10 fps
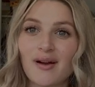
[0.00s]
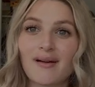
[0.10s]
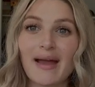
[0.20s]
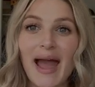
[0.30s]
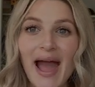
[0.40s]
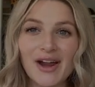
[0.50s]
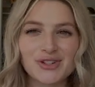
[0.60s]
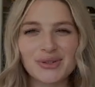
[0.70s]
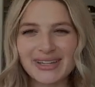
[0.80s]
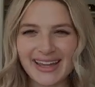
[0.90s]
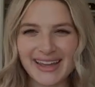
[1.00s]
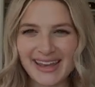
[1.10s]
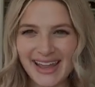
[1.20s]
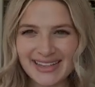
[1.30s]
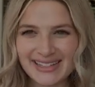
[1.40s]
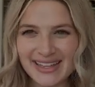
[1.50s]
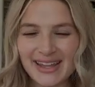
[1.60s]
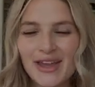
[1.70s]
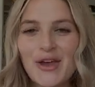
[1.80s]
are actually connected,